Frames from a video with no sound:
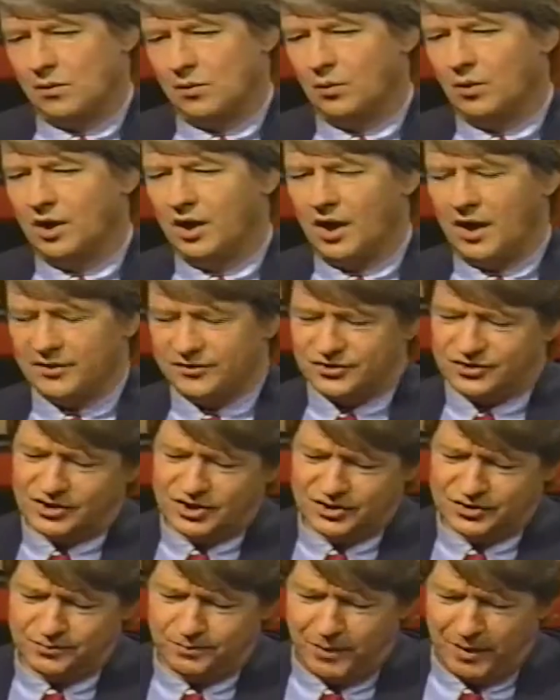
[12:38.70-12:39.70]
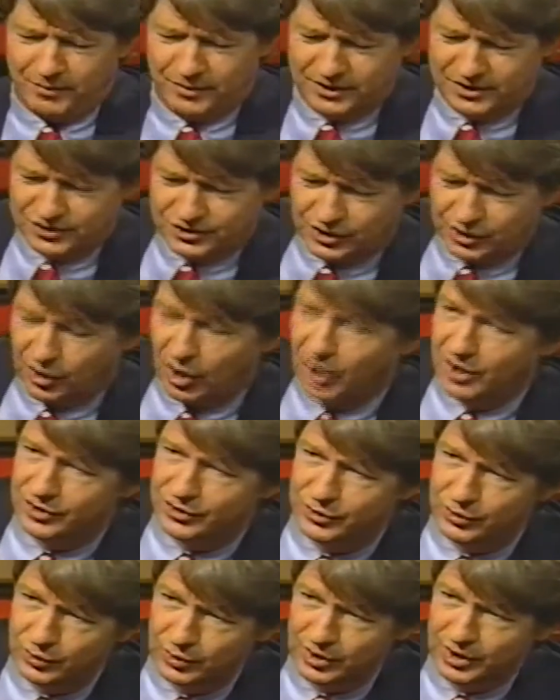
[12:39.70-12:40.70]
Well, it's probably because they're on
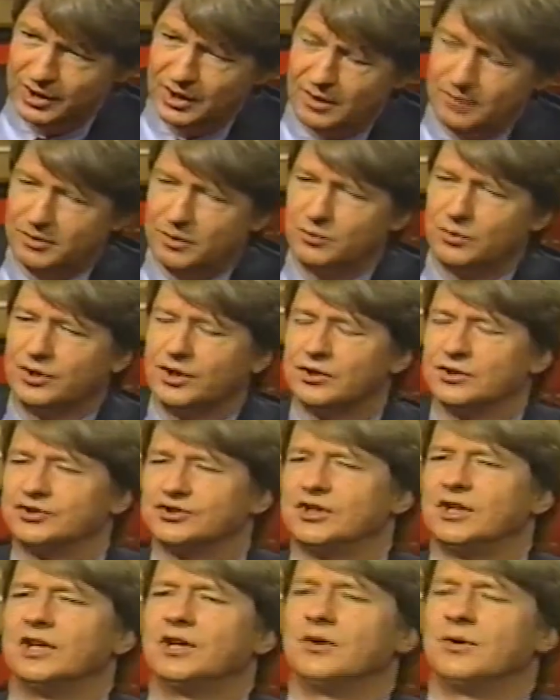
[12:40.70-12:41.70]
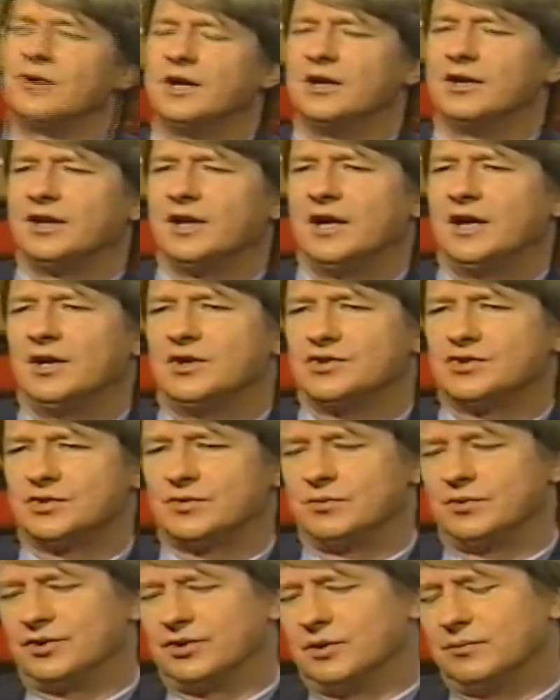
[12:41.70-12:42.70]
duty. I mean, when they're standing around the house
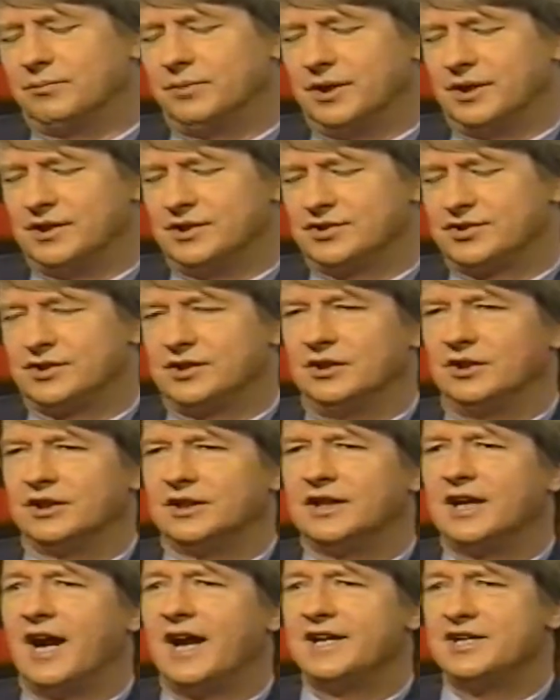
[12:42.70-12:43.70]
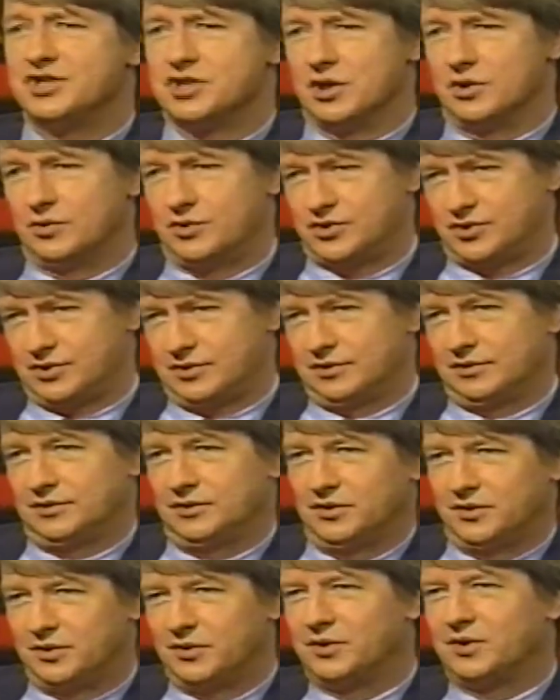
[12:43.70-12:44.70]
with their buddies telling guy jokes,
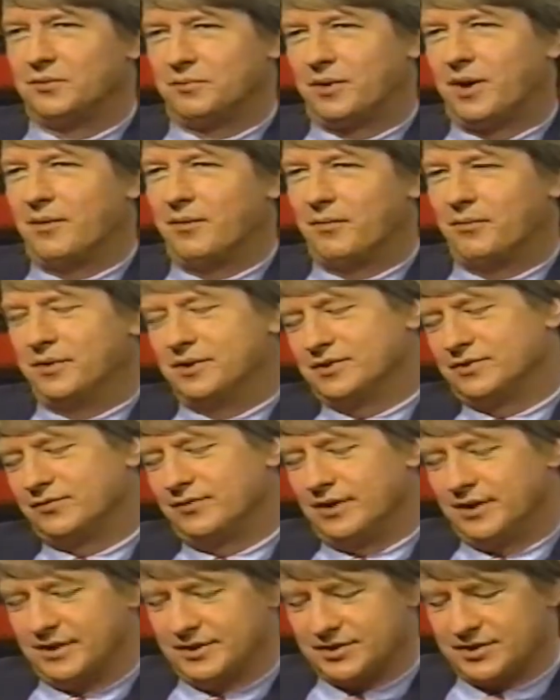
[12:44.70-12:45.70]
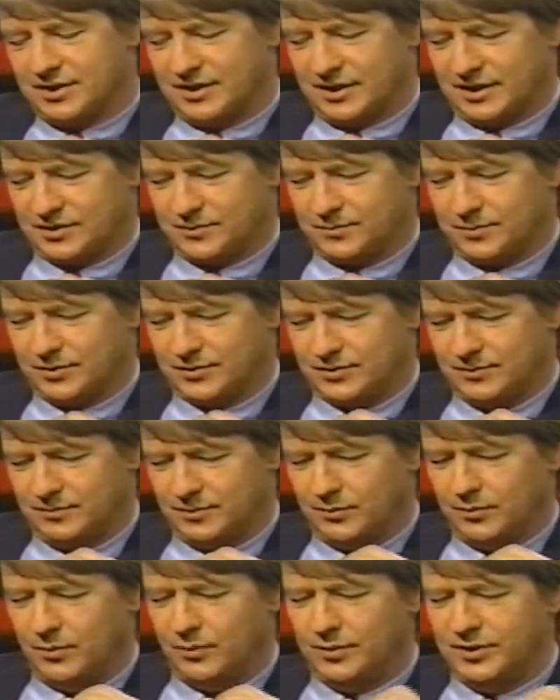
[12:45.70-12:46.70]
they're probably as funny as the next person.
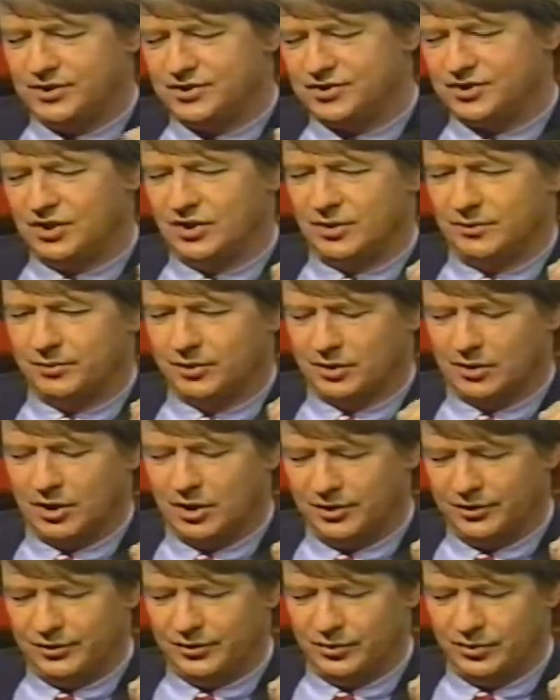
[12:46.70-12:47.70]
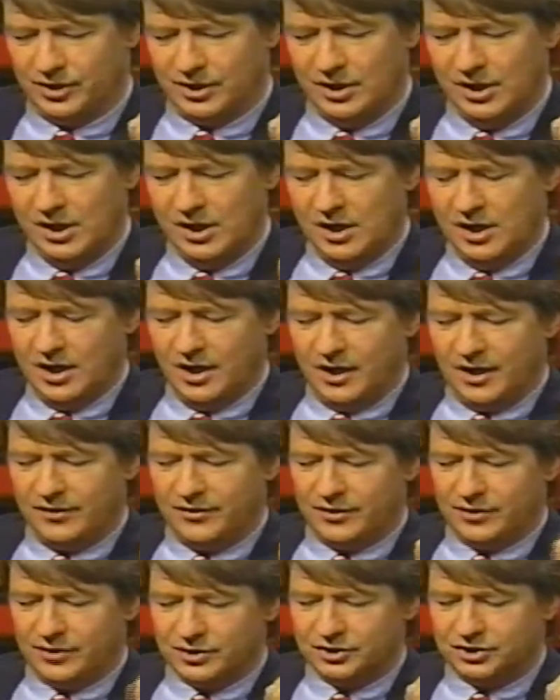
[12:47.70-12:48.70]
But when we see them, they're on duty.
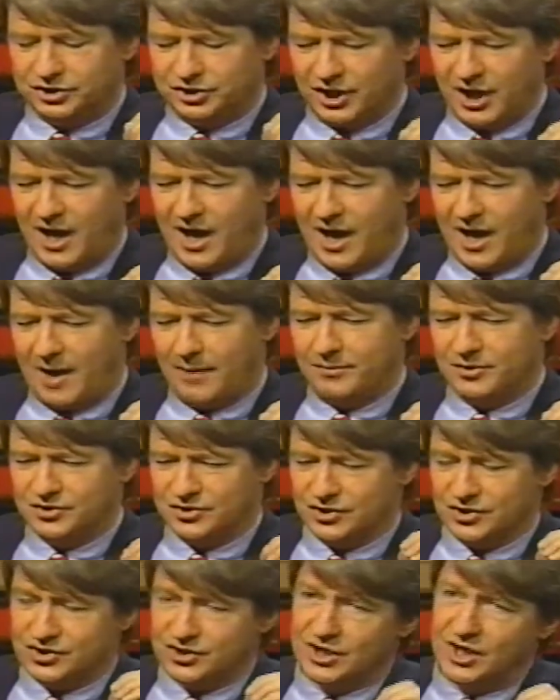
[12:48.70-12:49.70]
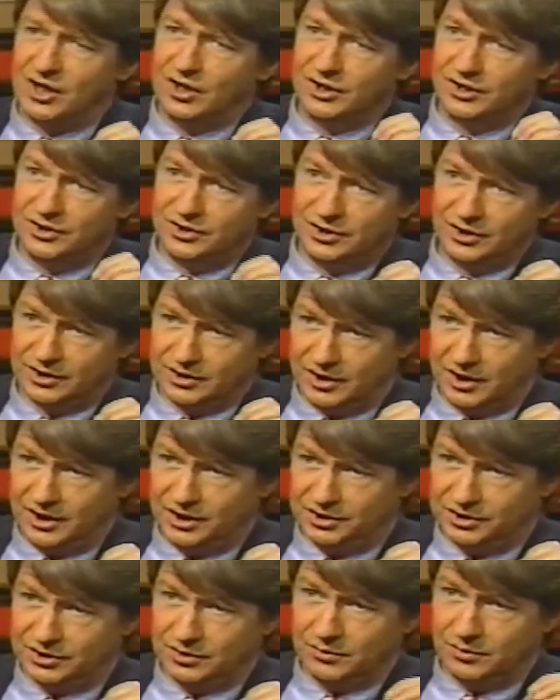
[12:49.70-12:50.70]
And their job is to sell
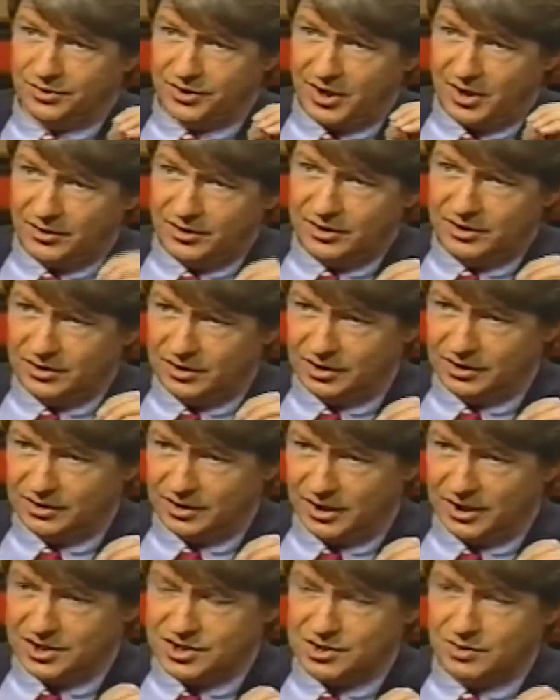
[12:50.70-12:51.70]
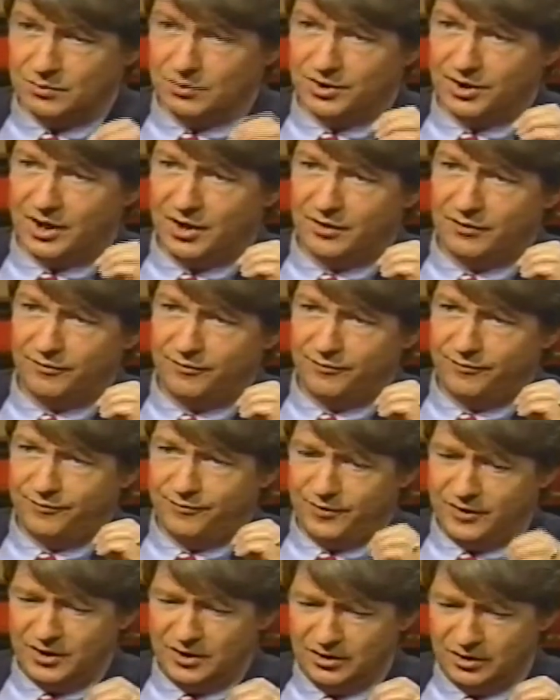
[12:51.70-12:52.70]
indignation. Without indignation, without a
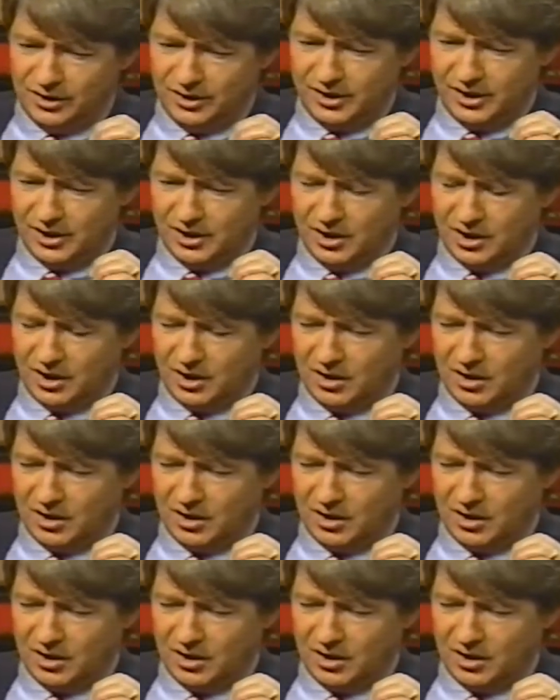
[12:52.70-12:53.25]
feeling